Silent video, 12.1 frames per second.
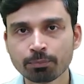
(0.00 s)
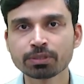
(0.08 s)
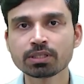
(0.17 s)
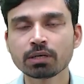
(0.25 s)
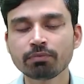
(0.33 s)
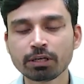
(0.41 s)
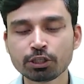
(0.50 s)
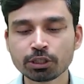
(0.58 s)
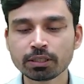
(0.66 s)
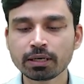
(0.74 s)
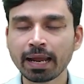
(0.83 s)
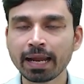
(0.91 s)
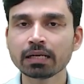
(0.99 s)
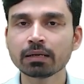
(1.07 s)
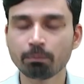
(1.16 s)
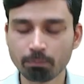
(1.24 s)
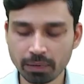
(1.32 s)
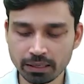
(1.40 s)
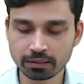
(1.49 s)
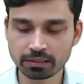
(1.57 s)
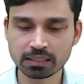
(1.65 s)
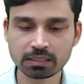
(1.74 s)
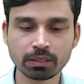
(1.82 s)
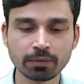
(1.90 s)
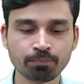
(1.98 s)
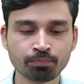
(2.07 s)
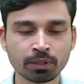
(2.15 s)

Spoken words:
Preservation and Maintenance Bill.